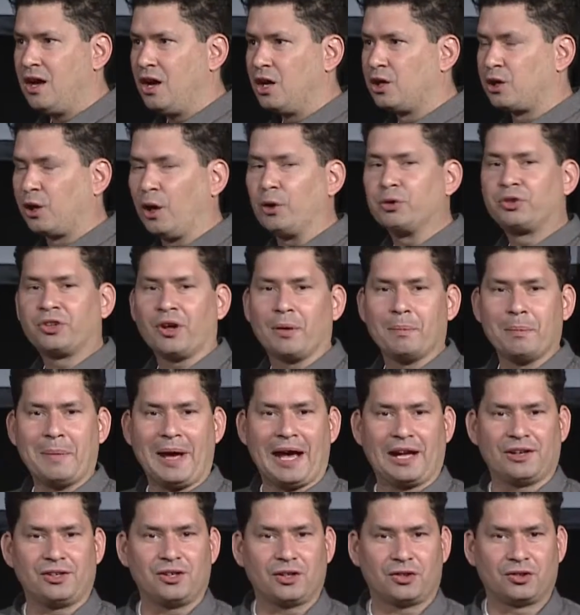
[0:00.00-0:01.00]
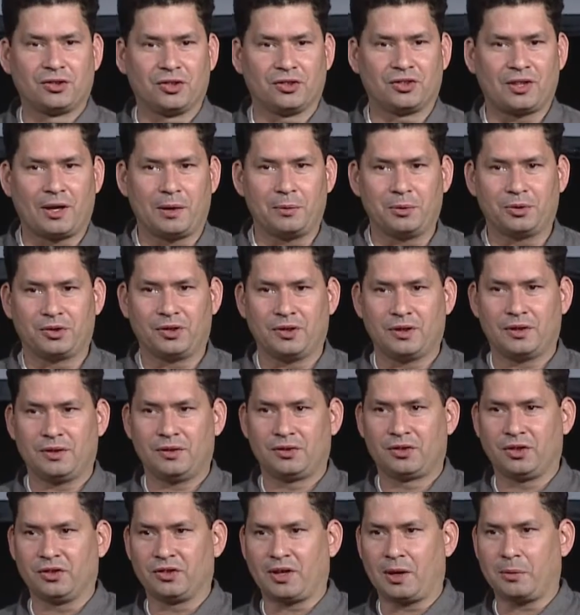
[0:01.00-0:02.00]
close-up magic since I was
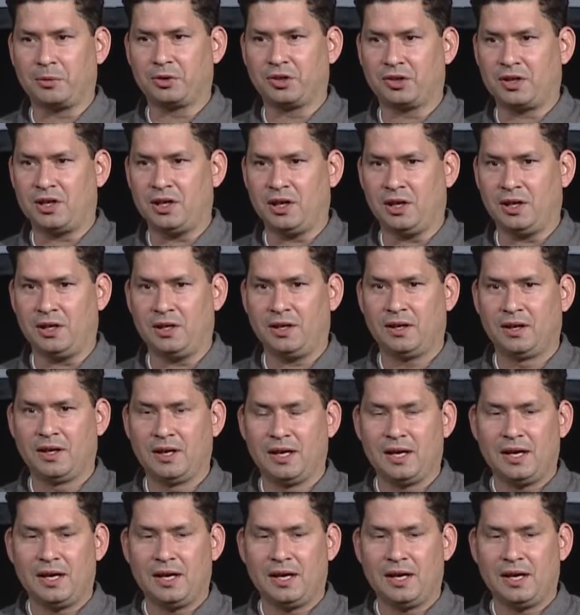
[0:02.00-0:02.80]
a kid,